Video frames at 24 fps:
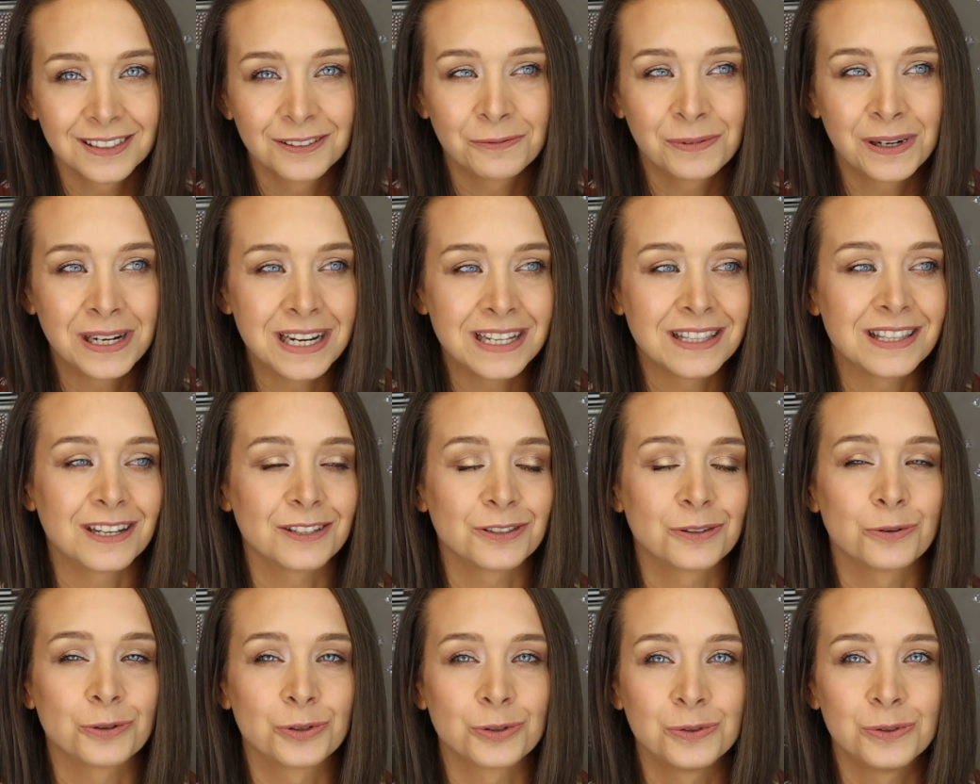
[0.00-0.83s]
We need
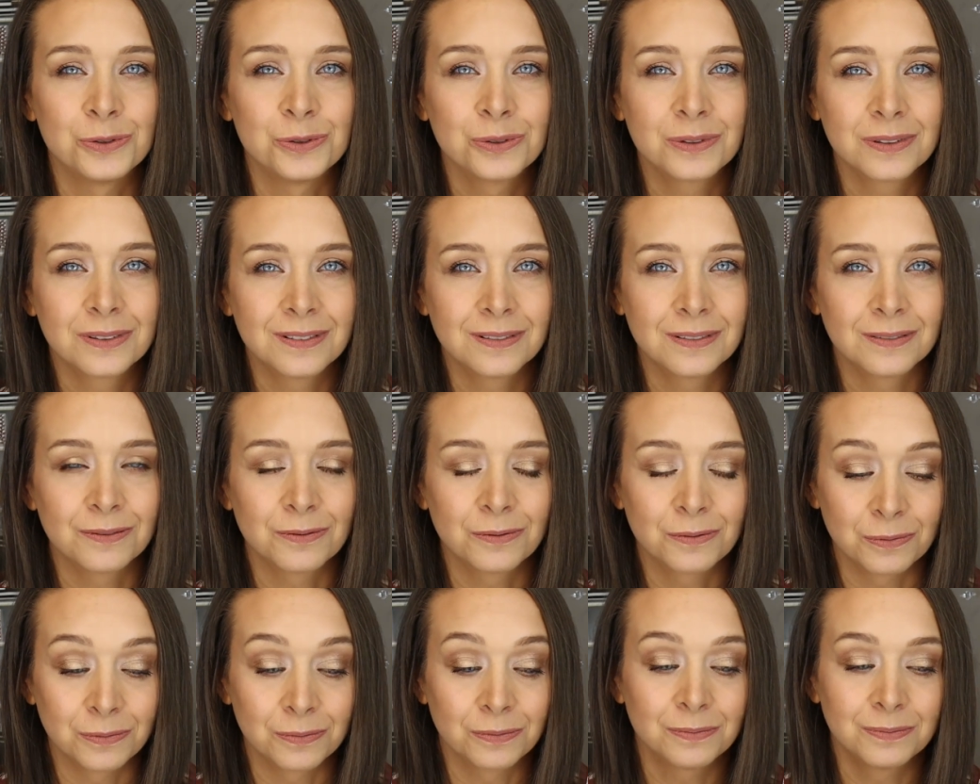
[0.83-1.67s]
that social
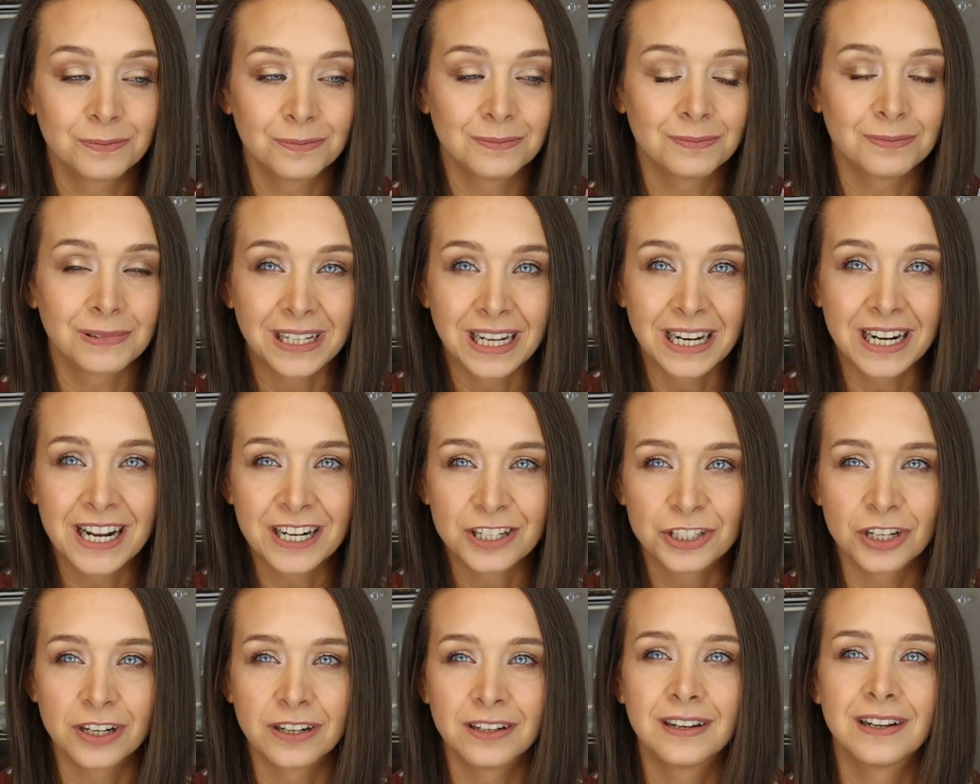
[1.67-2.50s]

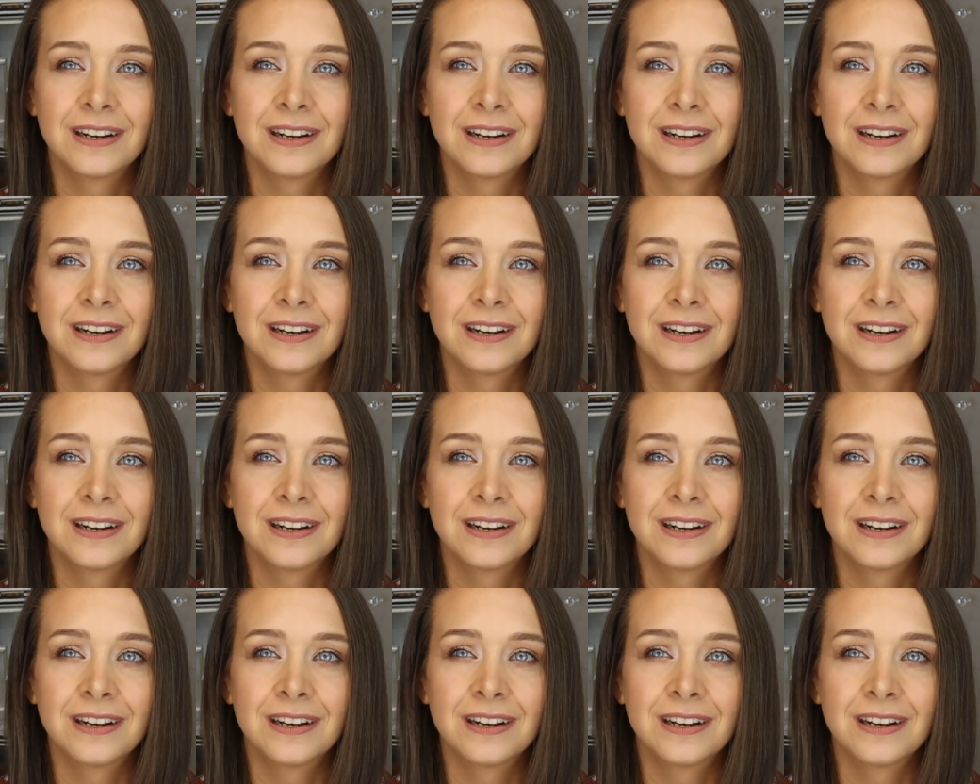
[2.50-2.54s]
connection.